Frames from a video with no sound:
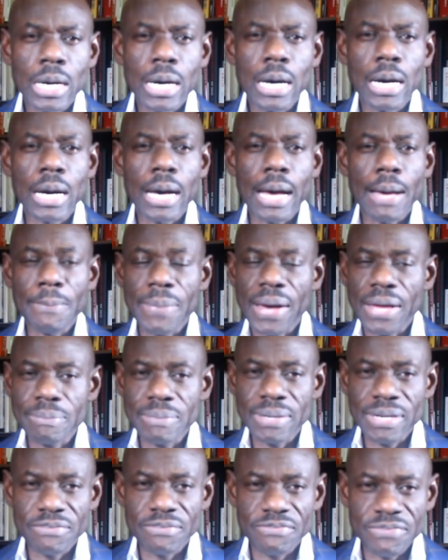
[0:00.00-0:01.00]

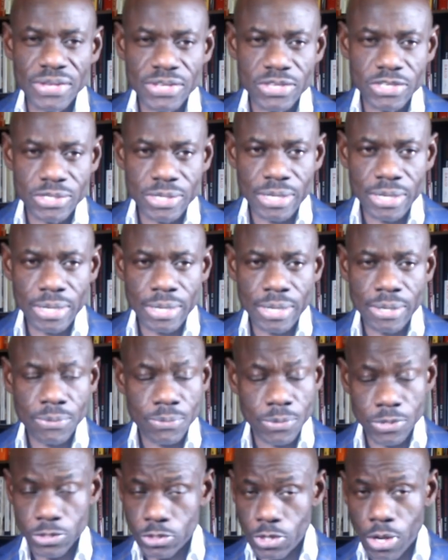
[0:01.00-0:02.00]
apartment investing.
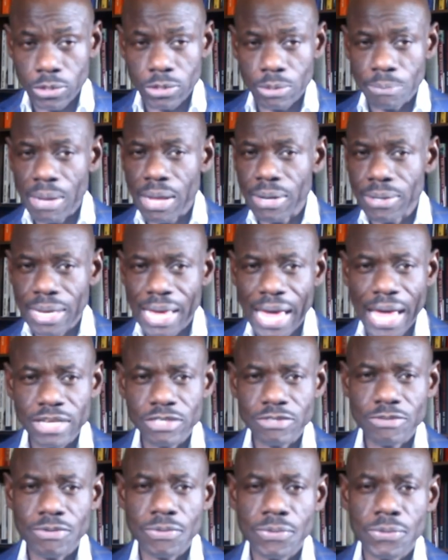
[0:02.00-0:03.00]
We talked about
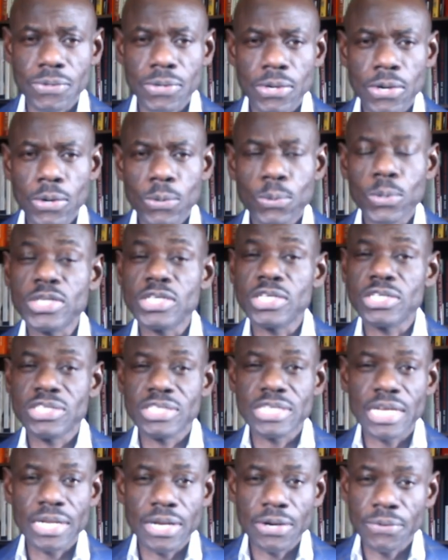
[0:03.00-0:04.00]
cash flow, which
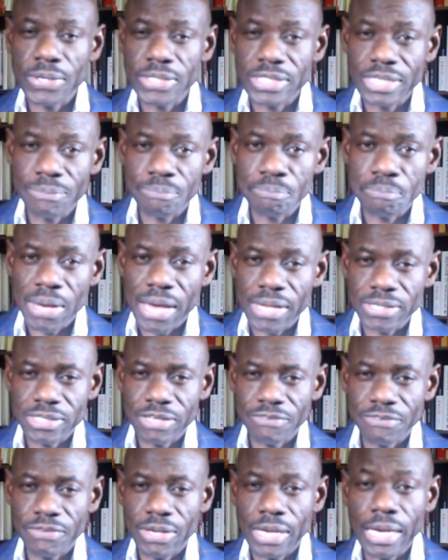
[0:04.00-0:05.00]
is generating
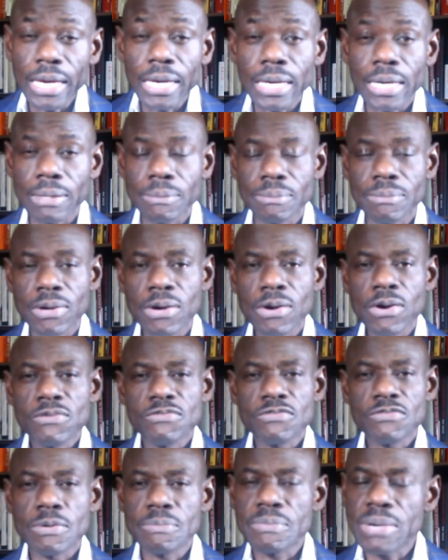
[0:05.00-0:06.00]
passive income
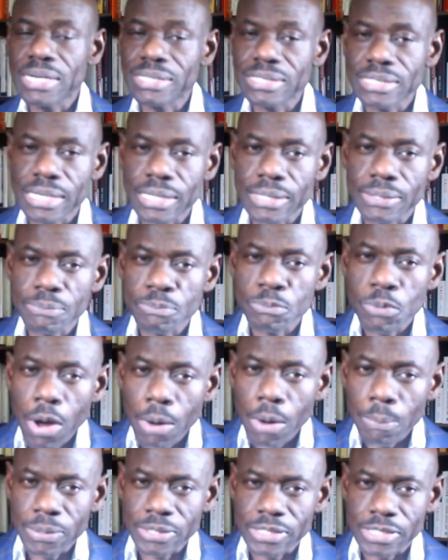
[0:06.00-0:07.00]
from rental
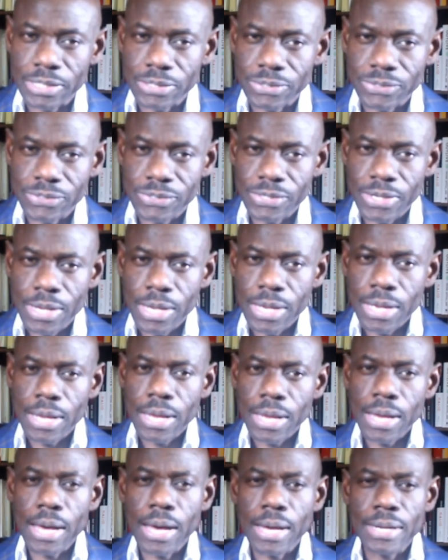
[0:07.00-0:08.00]
properties.
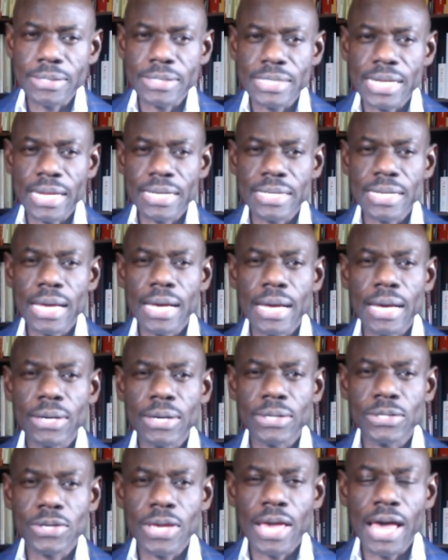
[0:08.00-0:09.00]
Then
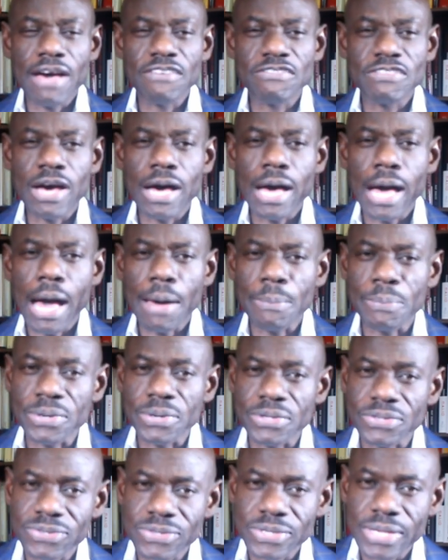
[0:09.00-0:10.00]
you have
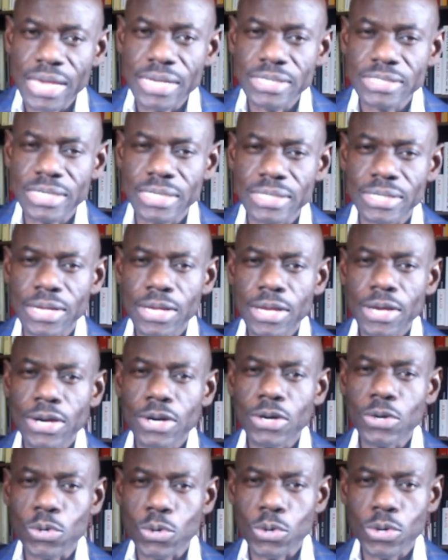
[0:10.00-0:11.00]
appreciation,
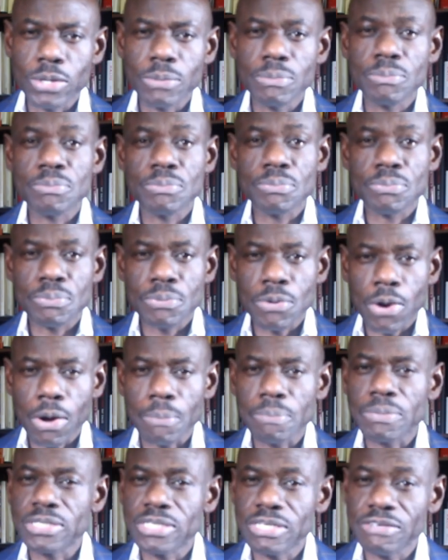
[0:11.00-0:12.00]
growing
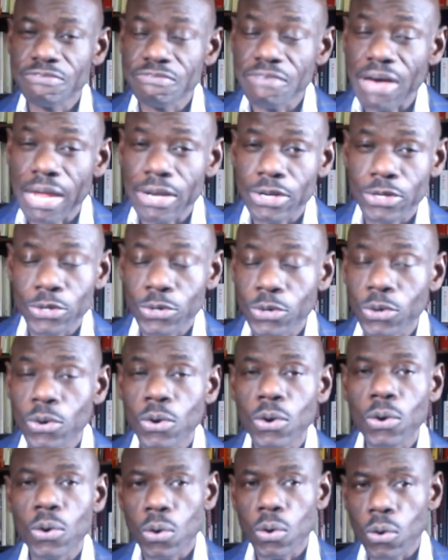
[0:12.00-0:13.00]
property value
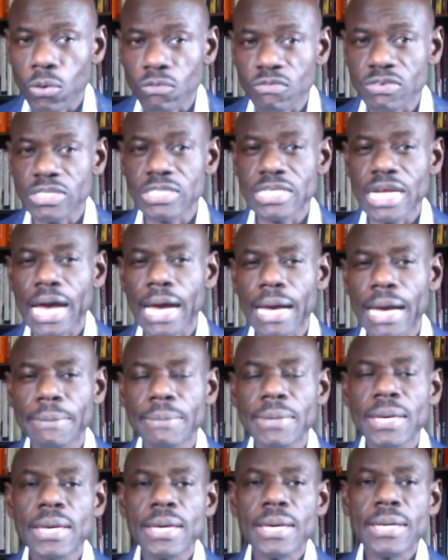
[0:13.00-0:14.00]
over
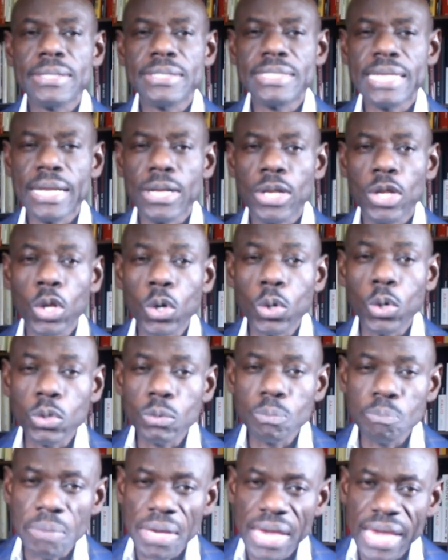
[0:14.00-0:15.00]
time. Then
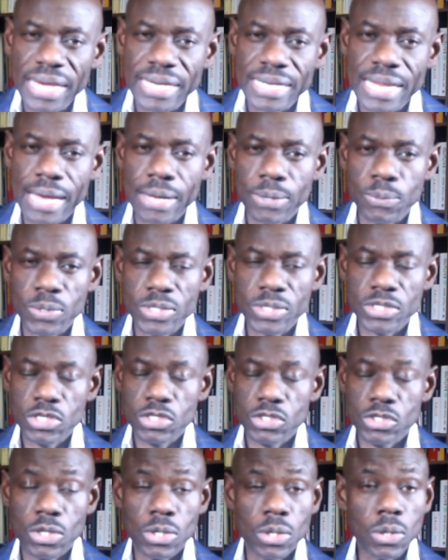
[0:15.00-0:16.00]
loan pay down, which
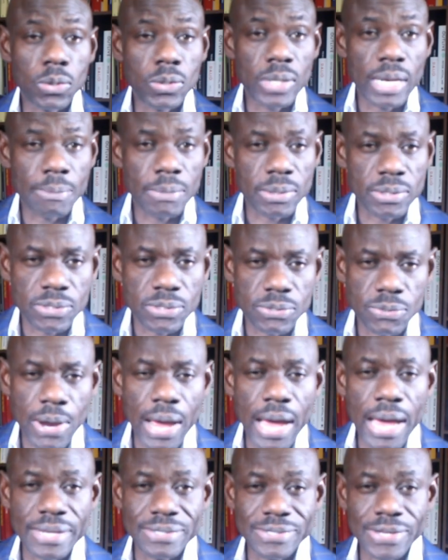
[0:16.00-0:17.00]
is your loan
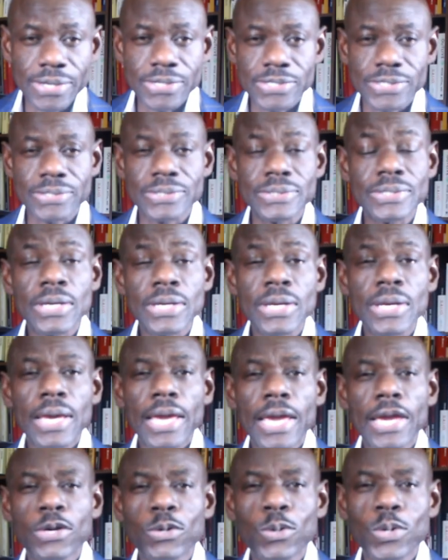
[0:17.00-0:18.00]
amortization,
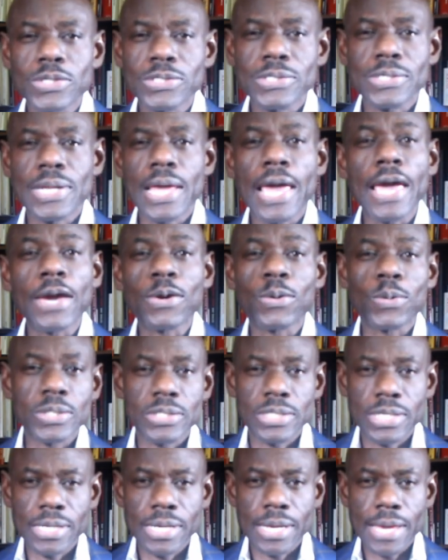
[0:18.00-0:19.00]
increasing
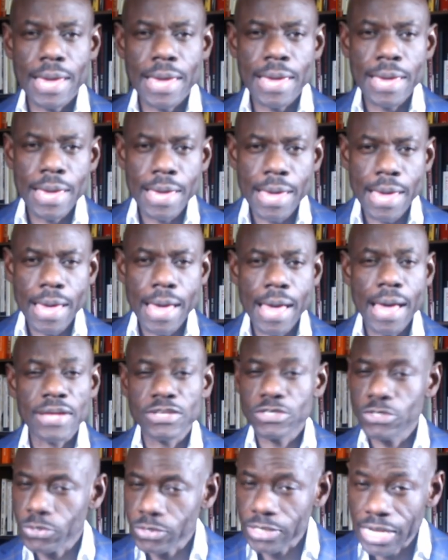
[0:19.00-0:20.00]
equity
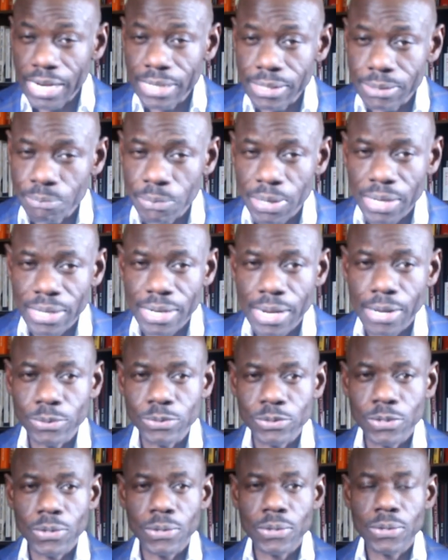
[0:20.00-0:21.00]
as you tend to pay
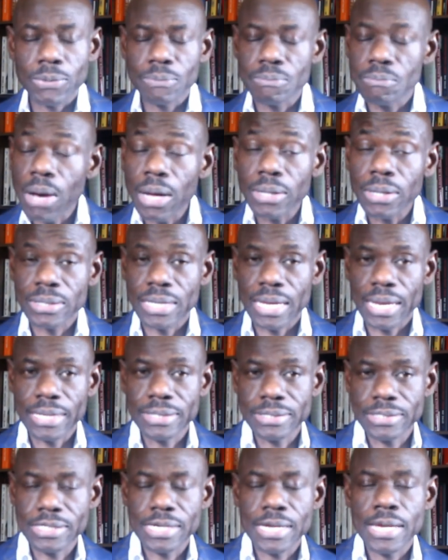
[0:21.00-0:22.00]
down your
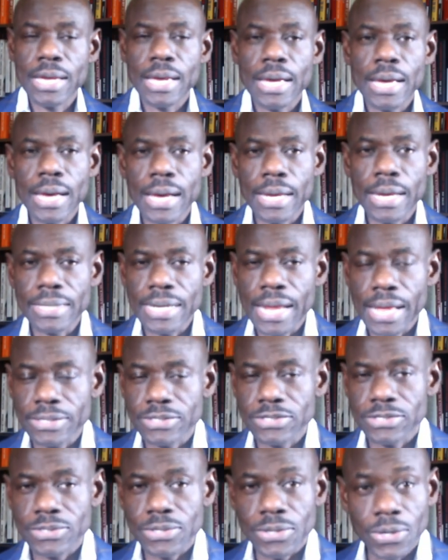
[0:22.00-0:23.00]
mortgage.
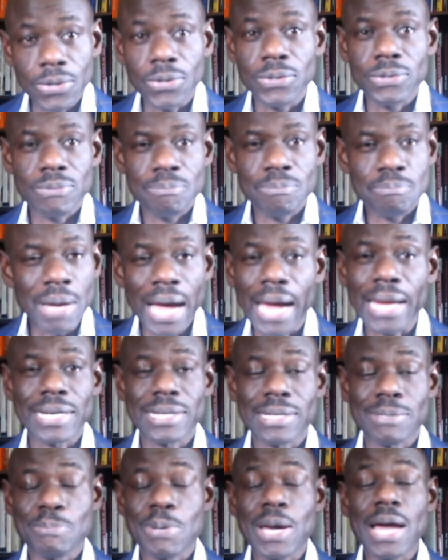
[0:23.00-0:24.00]
That's good, buying
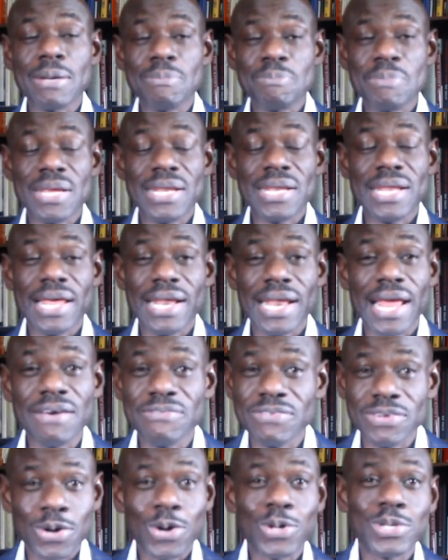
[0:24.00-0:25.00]
an apartment and
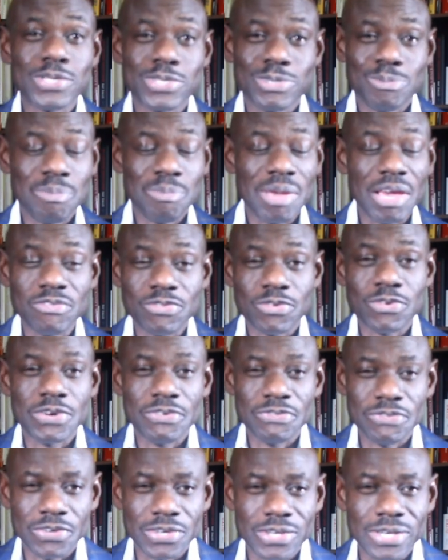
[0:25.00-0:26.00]
having others pay for
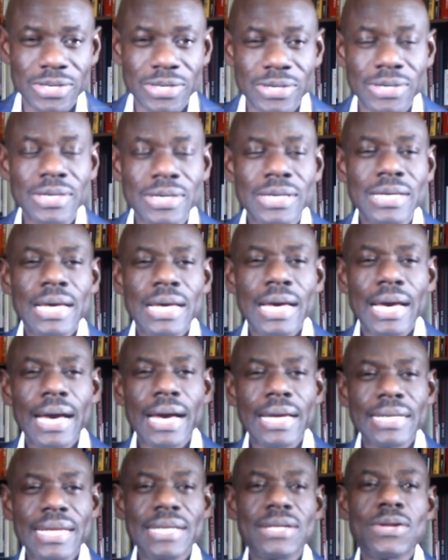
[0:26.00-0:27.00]
it for you.
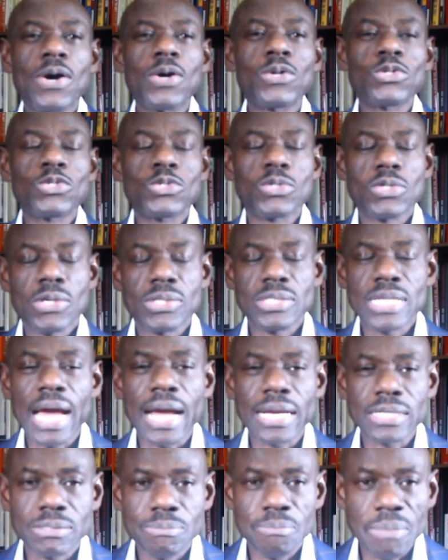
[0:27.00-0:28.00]
Then also your
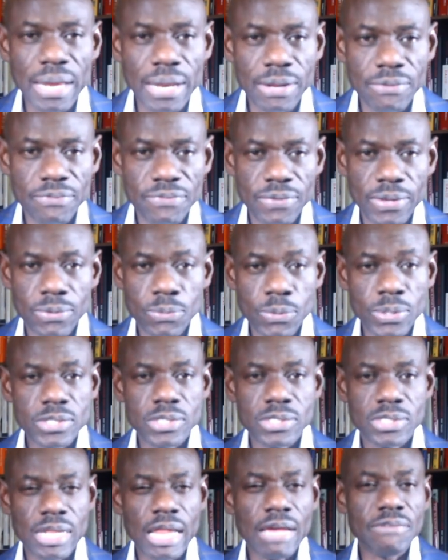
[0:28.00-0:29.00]
tax benefit,
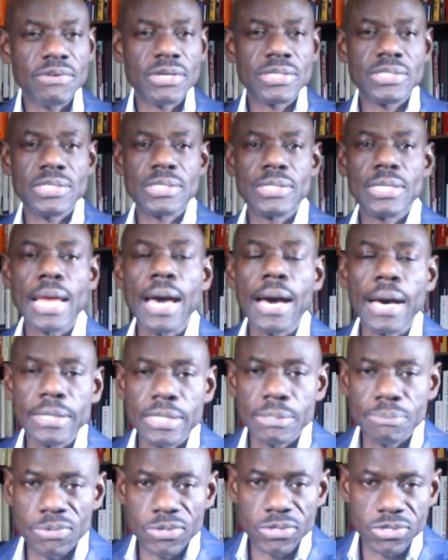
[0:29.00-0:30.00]
which is leveraging
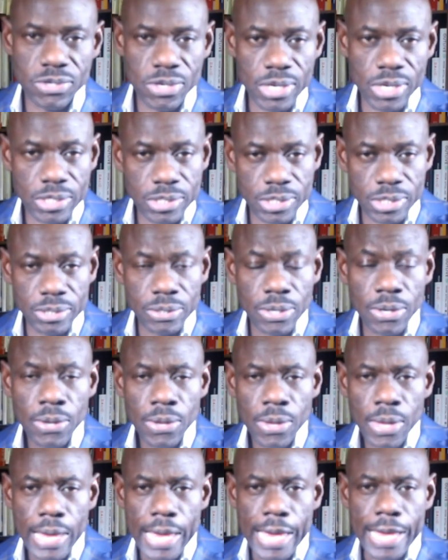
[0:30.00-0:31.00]
depreciation
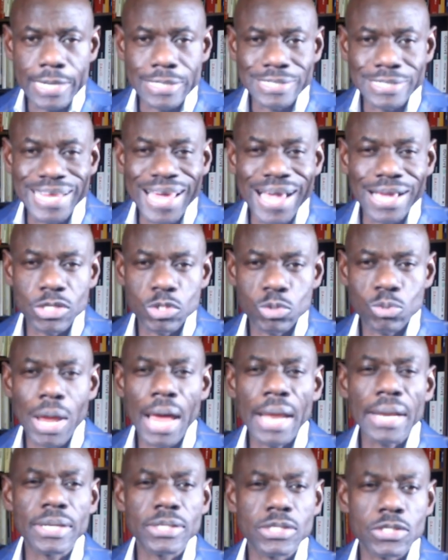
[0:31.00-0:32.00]
and tax
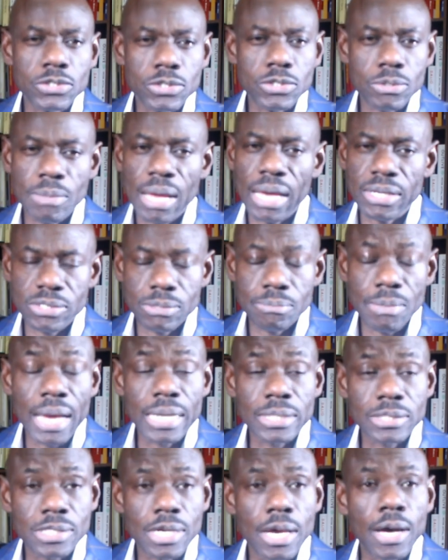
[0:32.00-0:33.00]
strategy to
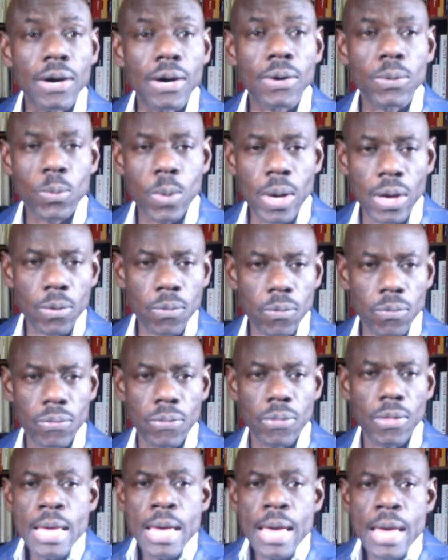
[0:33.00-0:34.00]
maximize wealth.